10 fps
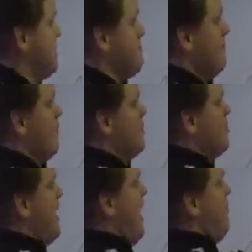what's going to
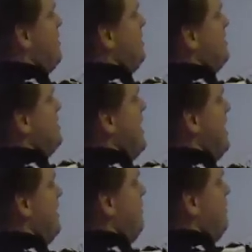happen is this
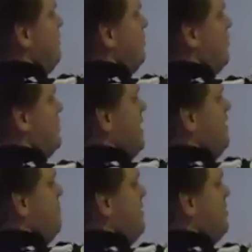negative
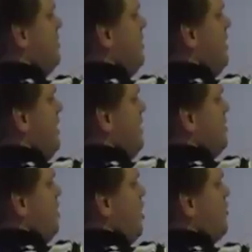mention is going to
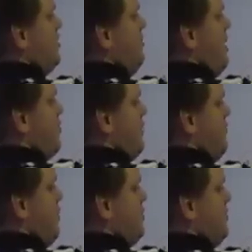go to the monitoring
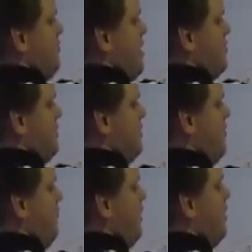person, the monitoring
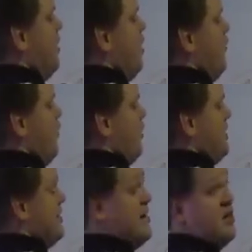software. They're going to
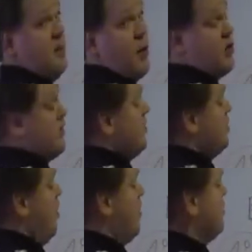send it to the person in charge.